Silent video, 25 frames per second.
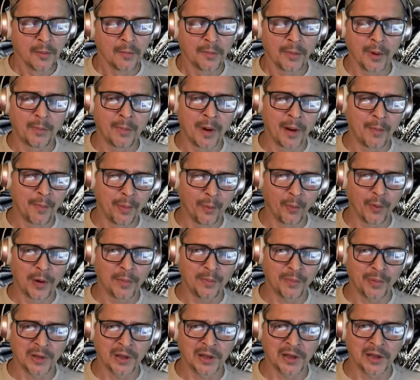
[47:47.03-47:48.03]
But my
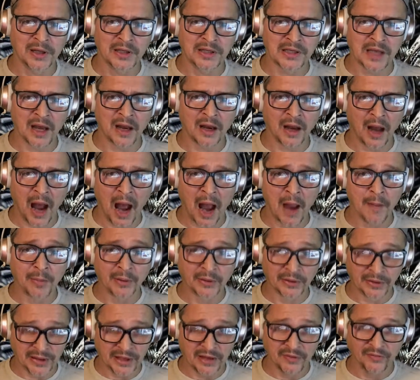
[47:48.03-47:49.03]
point being is that I
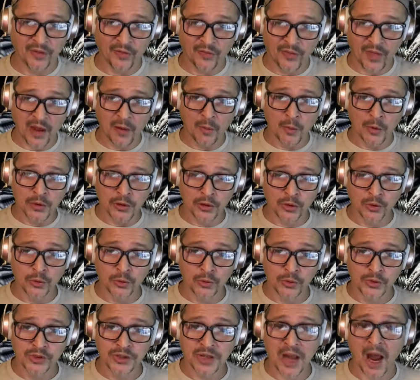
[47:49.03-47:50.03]
believe that they were
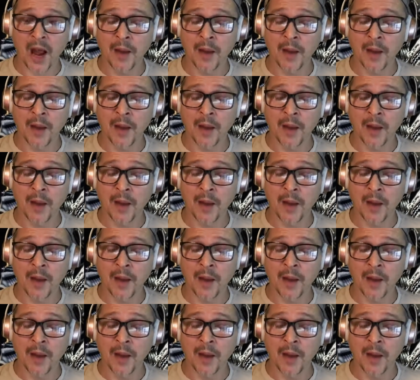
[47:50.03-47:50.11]
used.